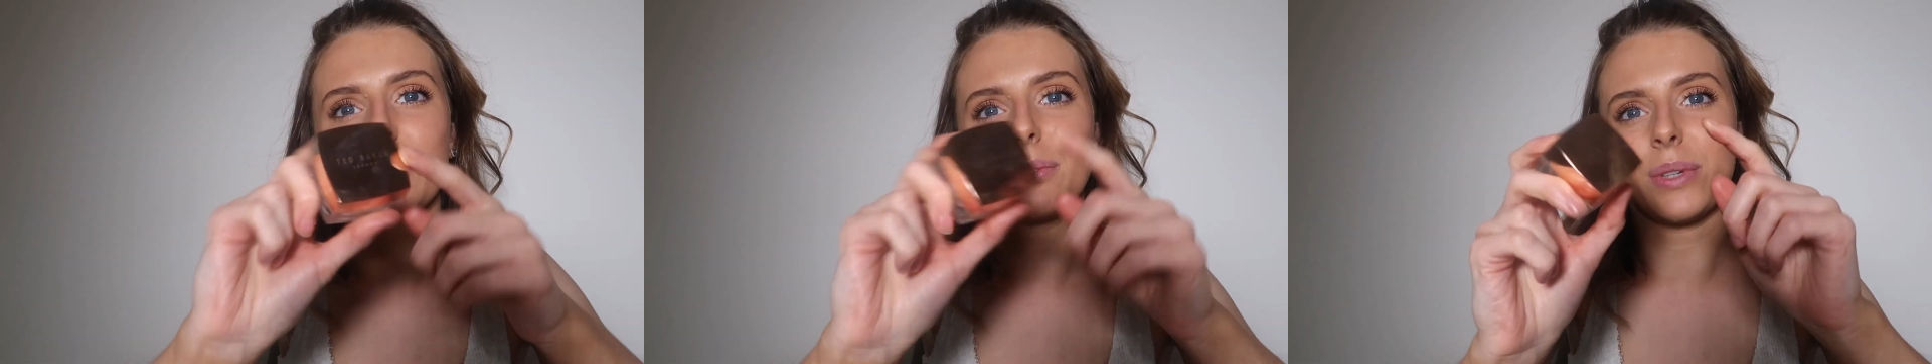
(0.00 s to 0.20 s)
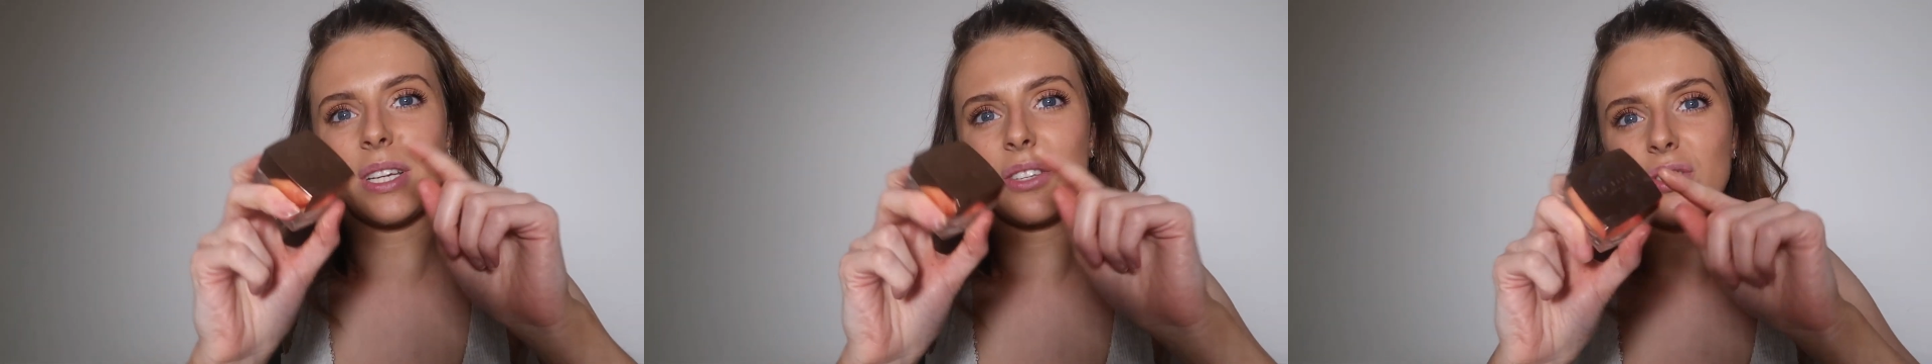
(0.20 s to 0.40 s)

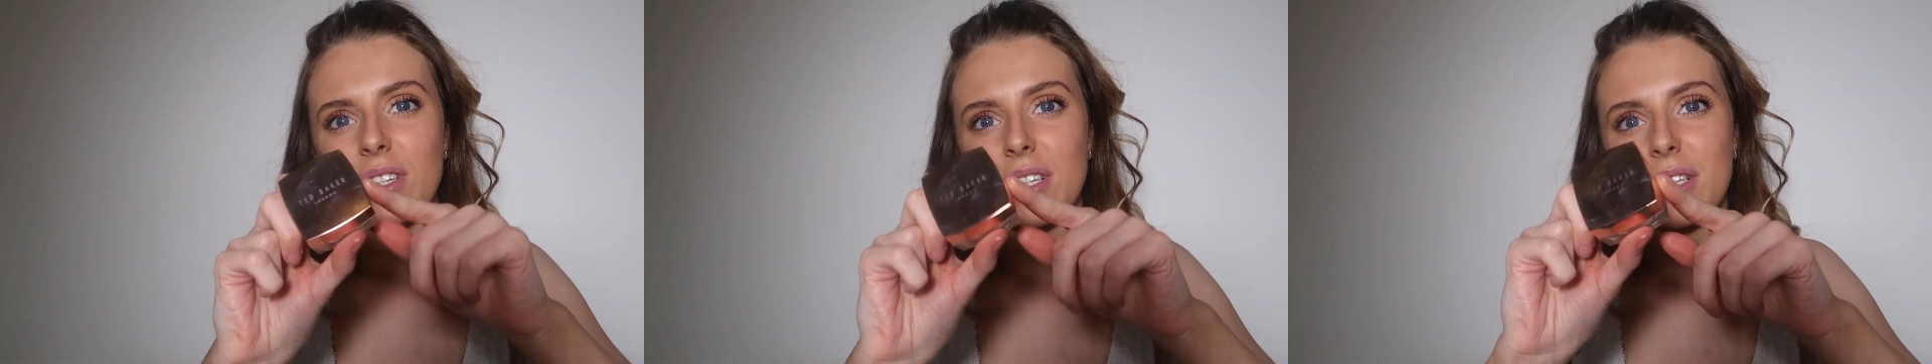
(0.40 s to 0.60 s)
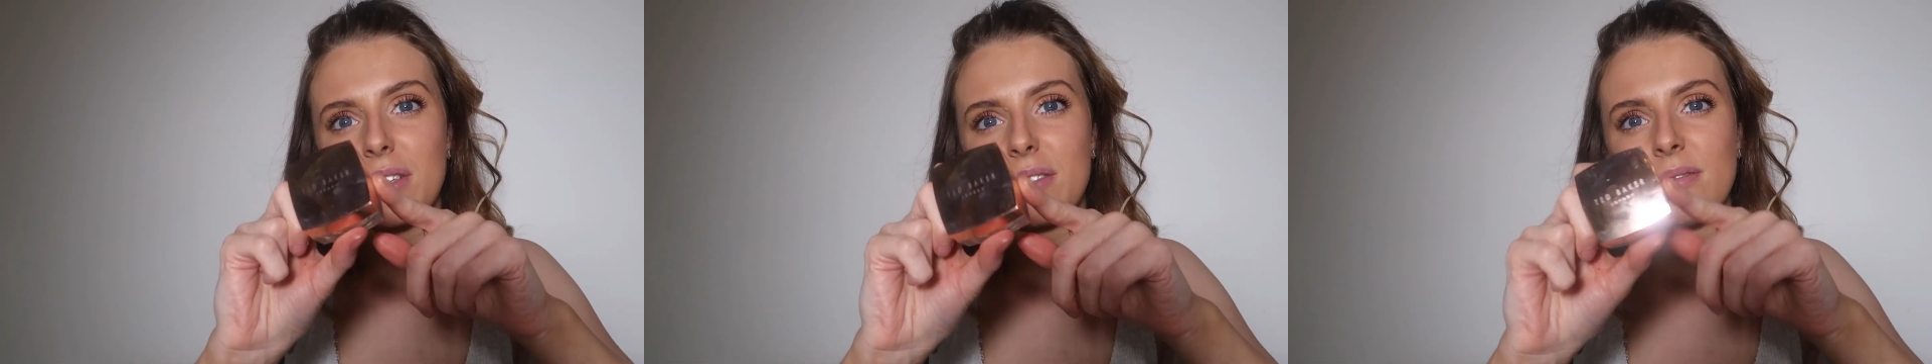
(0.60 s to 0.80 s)
which
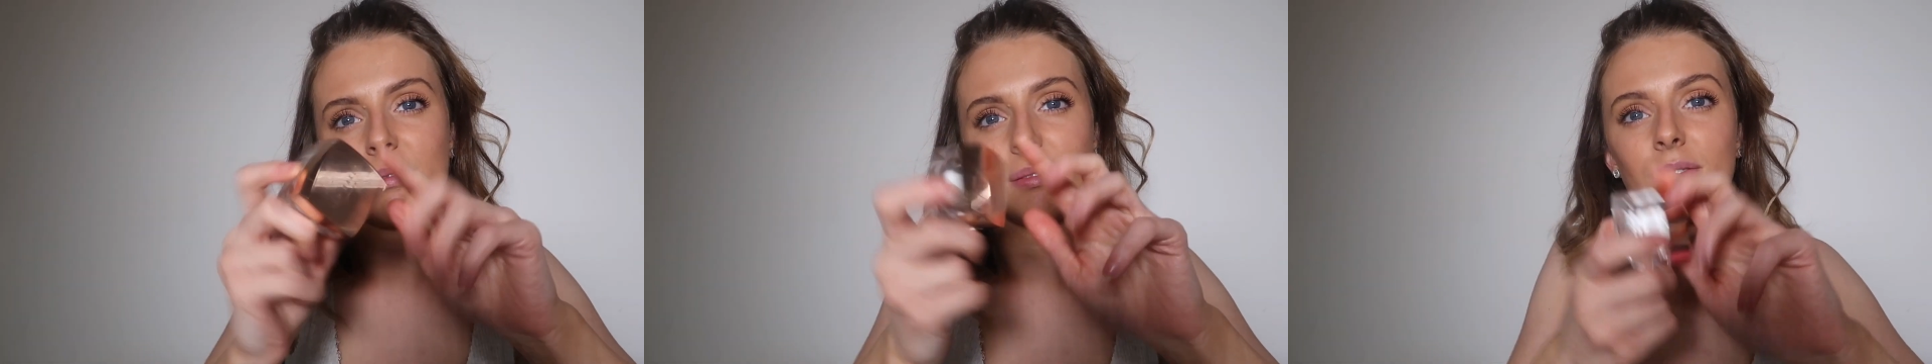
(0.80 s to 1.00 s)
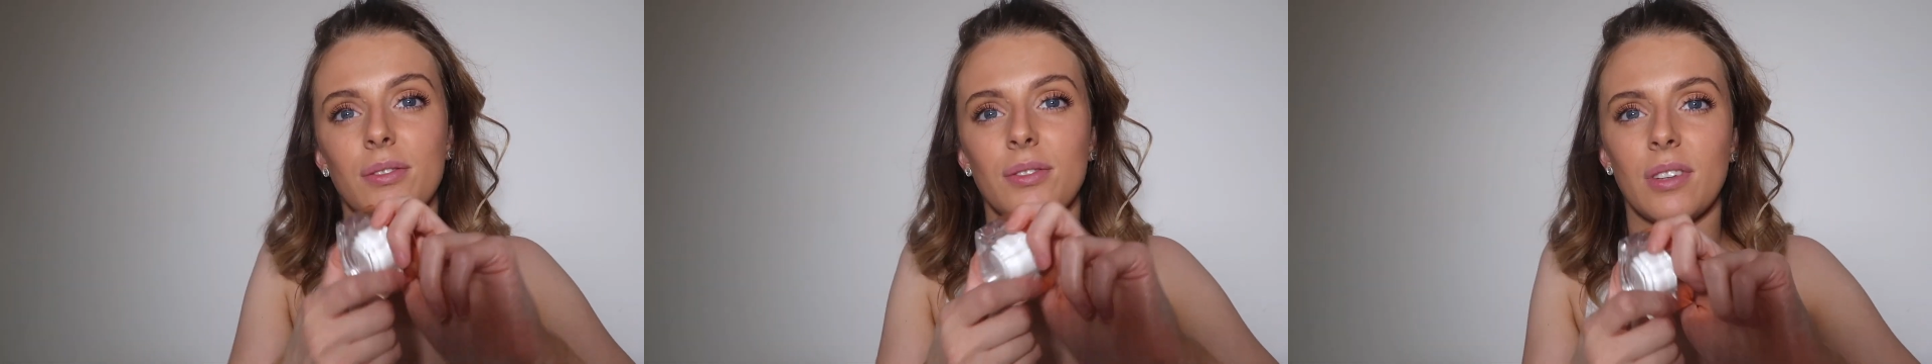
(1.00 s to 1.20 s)
is,
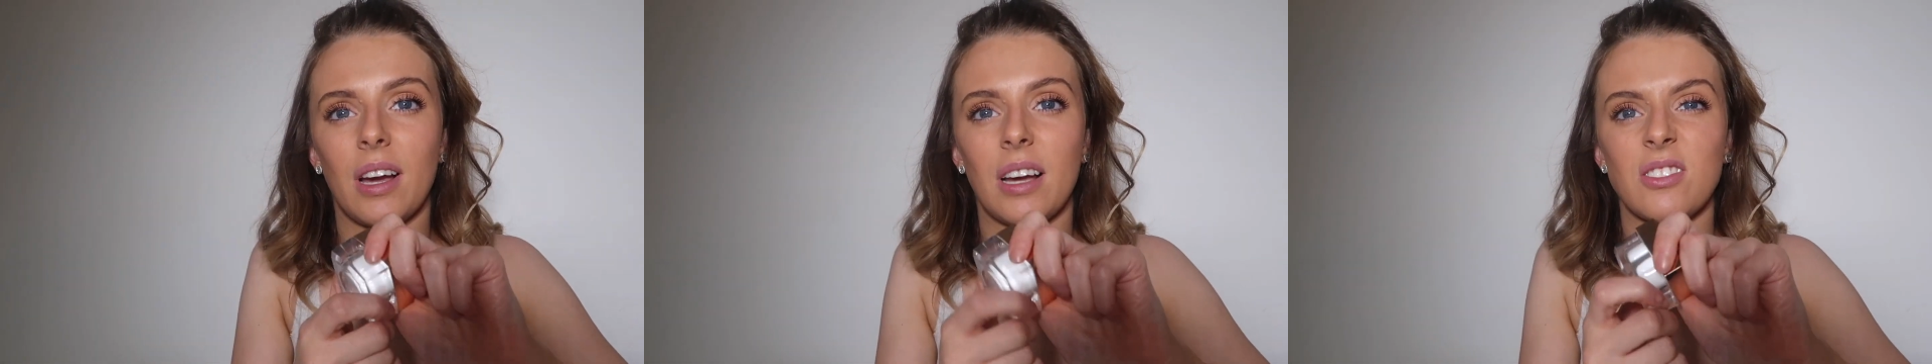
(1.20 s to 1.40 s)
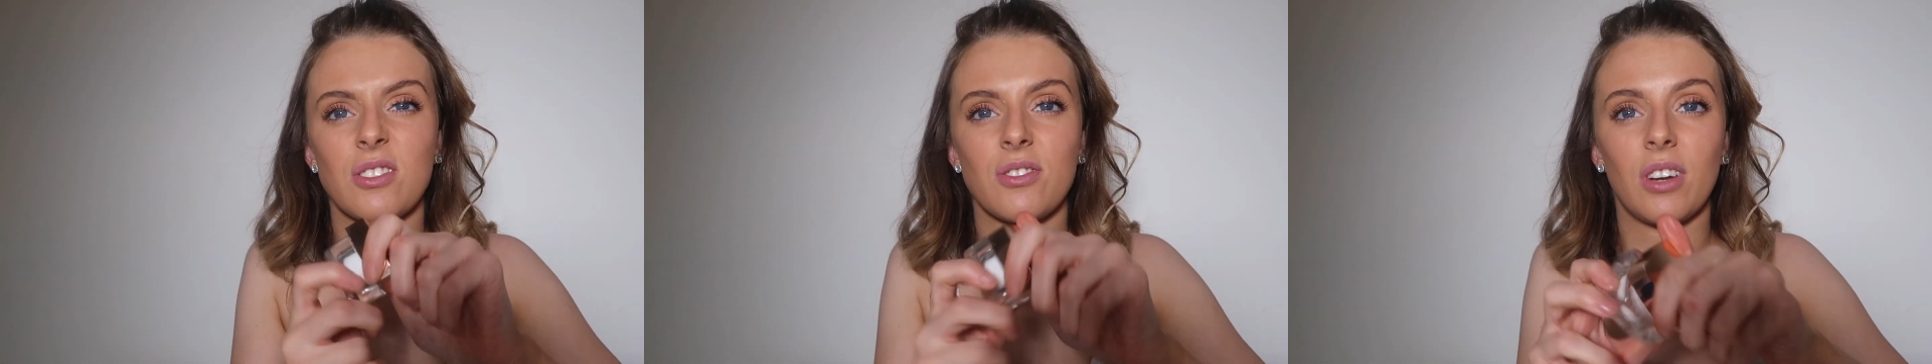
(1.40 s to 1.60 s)

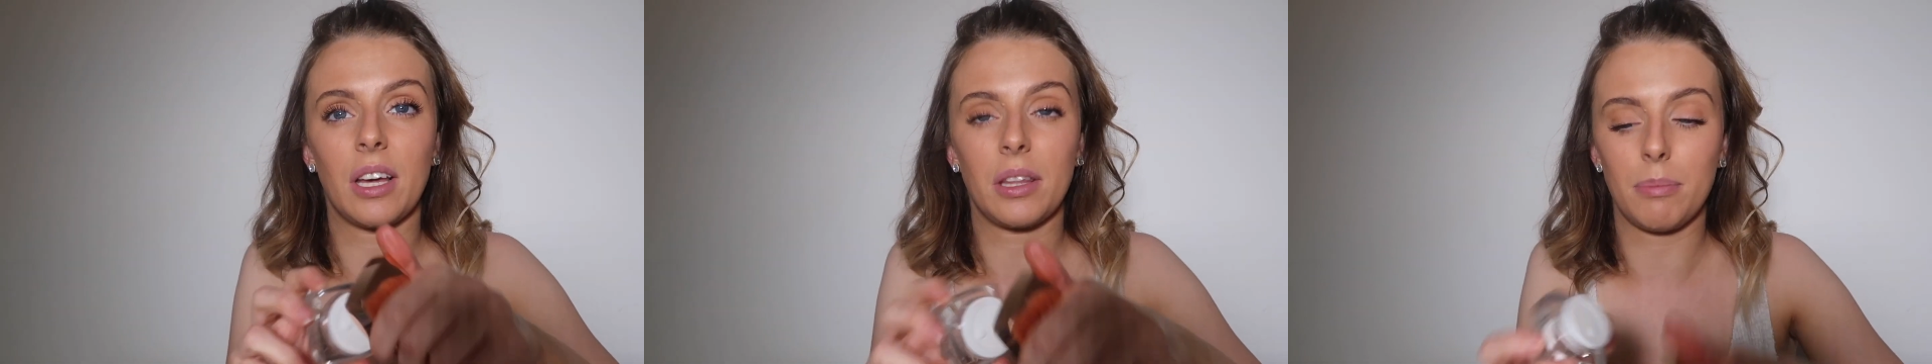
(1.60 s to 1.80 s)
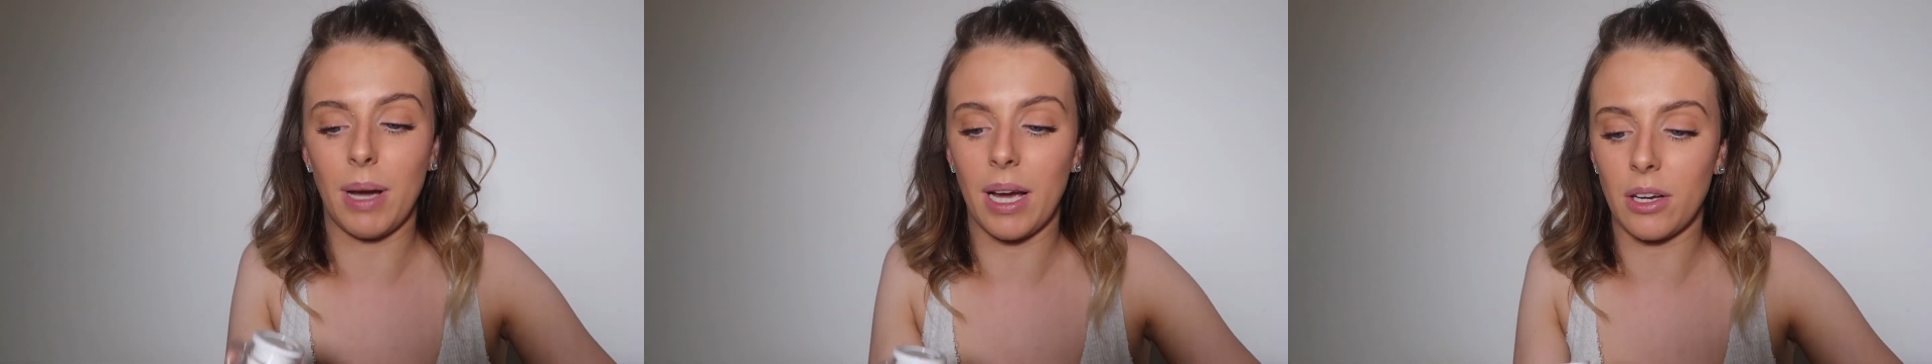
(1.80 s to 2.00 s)
I just
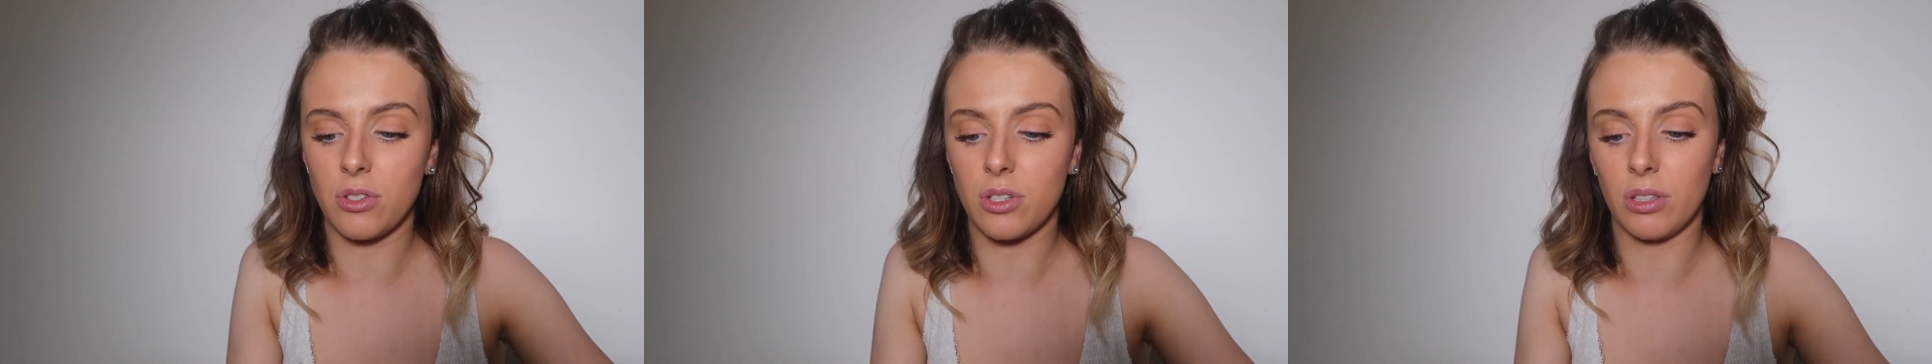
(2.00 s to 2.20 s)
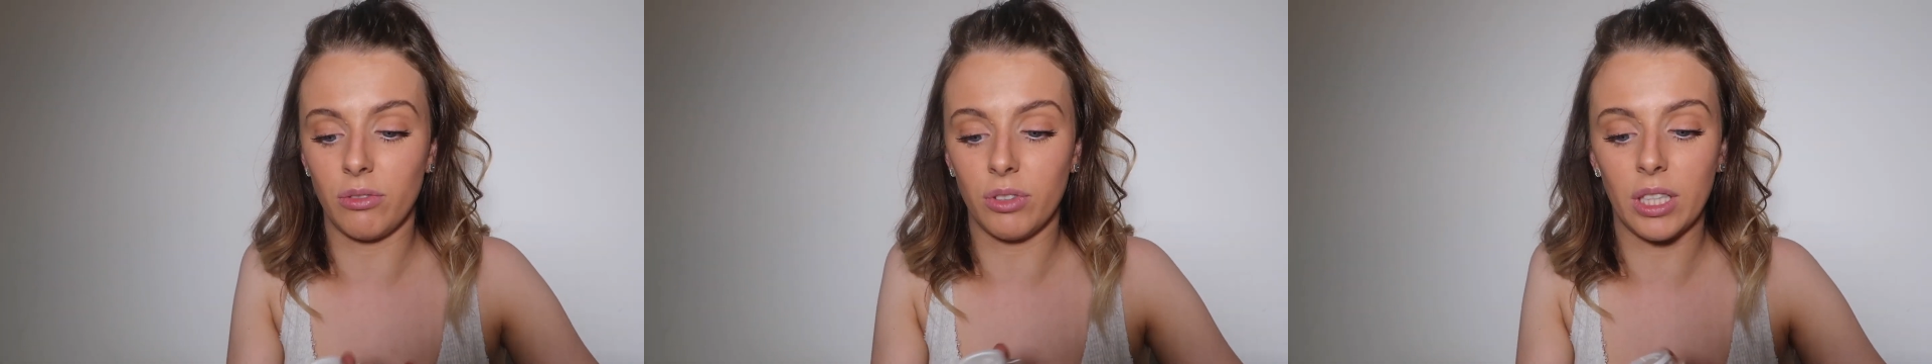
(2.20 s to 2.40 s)
like the packaging